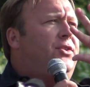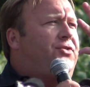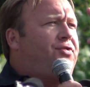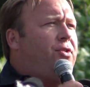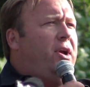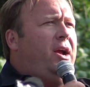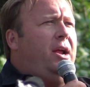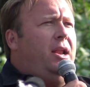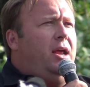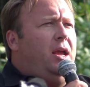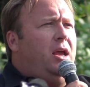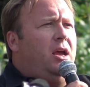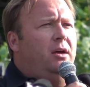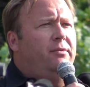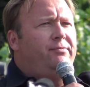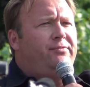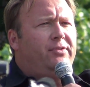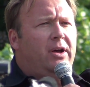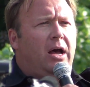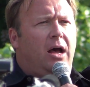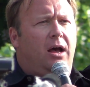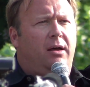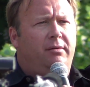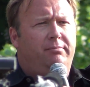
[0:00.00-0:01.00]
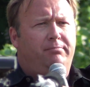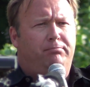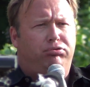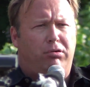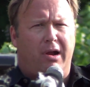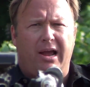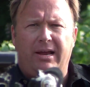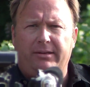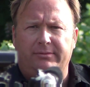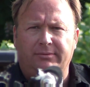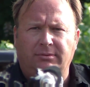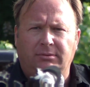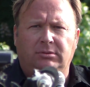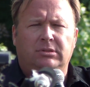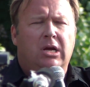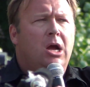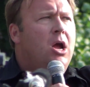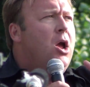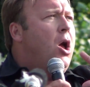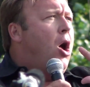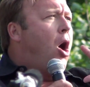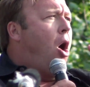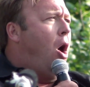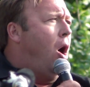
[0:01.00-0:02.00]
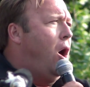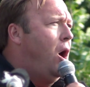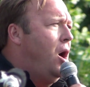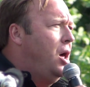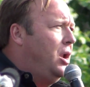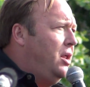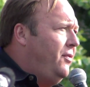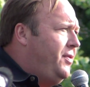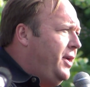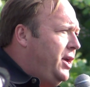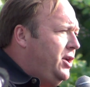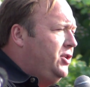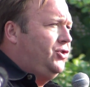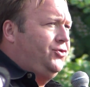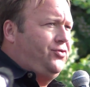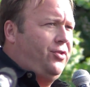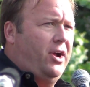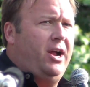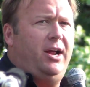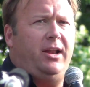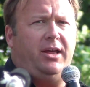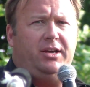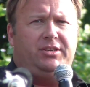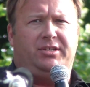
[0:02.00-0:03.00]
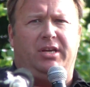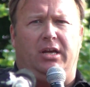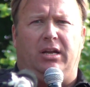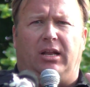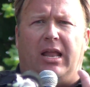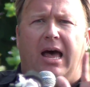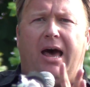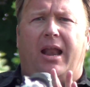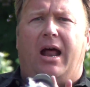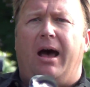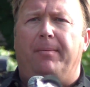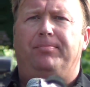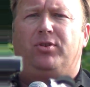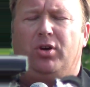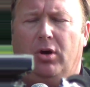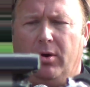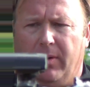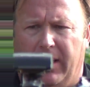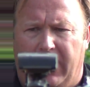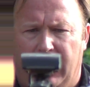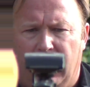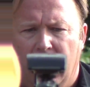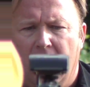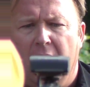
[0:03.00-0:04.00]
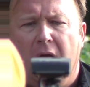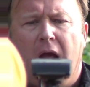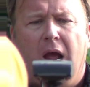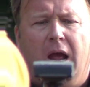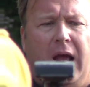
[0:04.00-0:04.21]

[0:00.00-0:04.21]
the Treaty of Britain, all of these treaties that led up to it